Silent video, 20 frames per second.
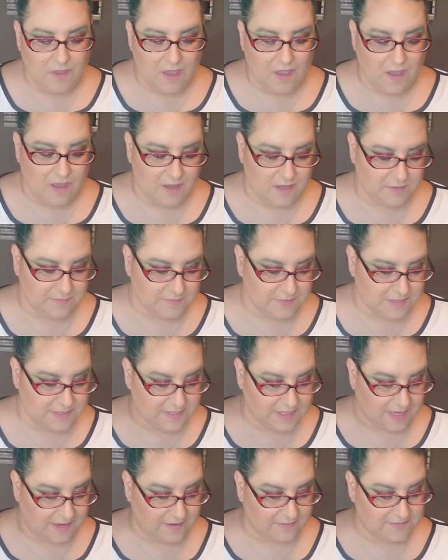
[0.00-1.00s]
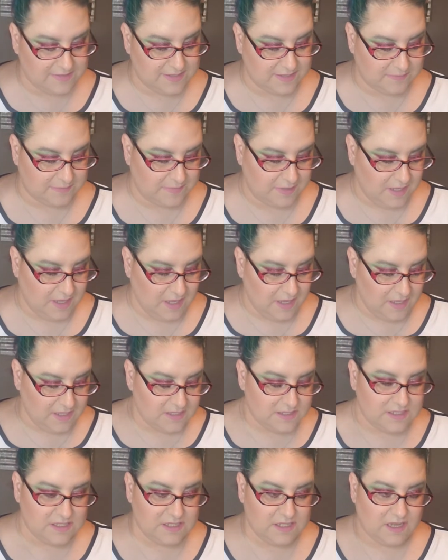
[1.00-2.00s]
um because i have some
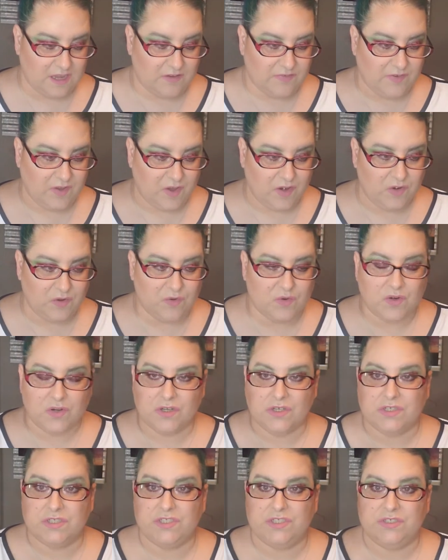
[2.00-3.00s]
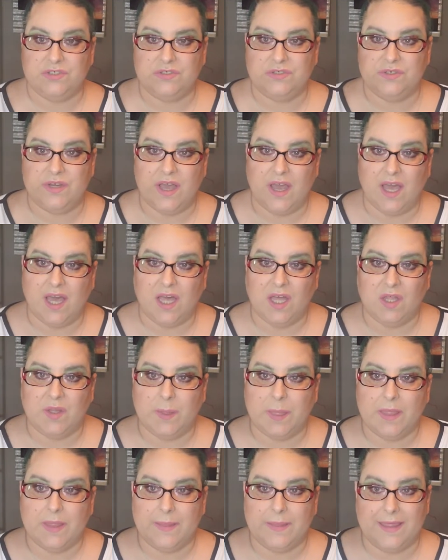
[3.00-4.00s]
stuff on order to
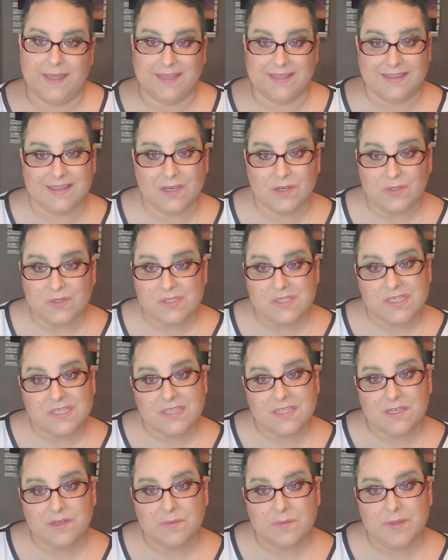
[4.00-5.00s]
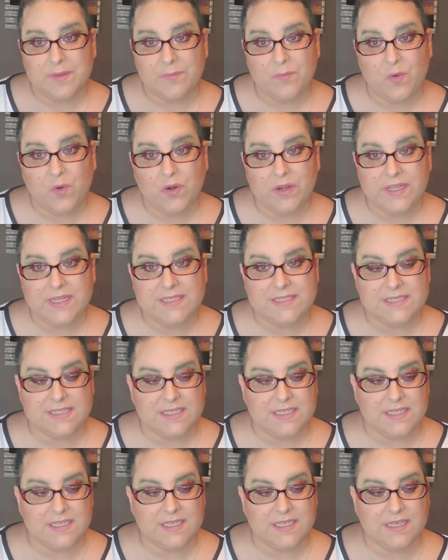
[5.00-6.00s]
help make those a little bit more
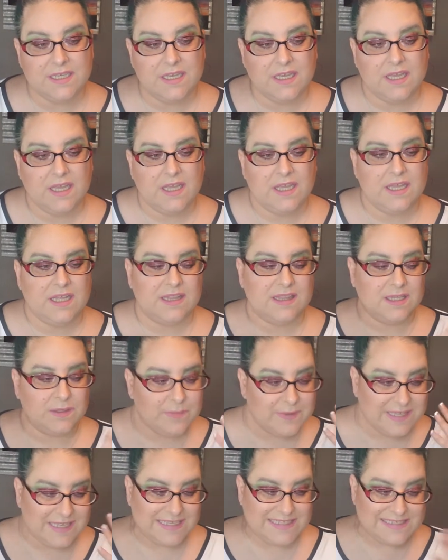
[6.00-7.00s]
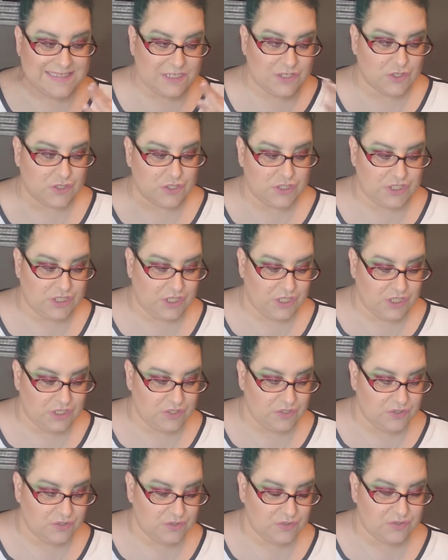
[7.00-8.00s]
easy, a little bit easier to
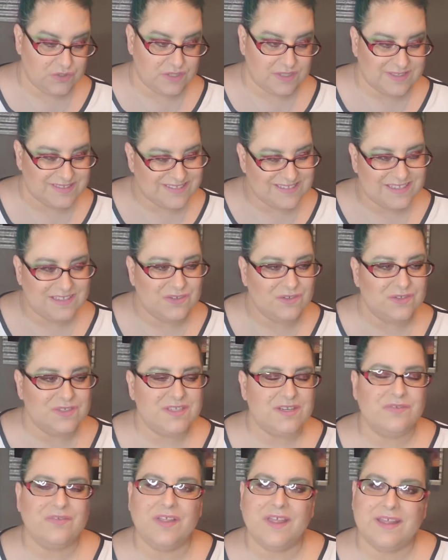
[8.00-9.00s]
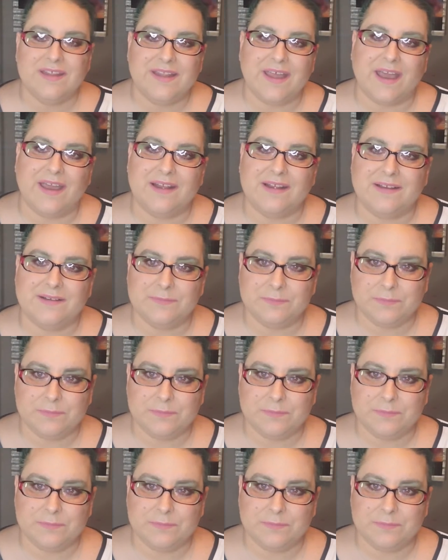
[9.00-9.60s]
use. So stuff like that.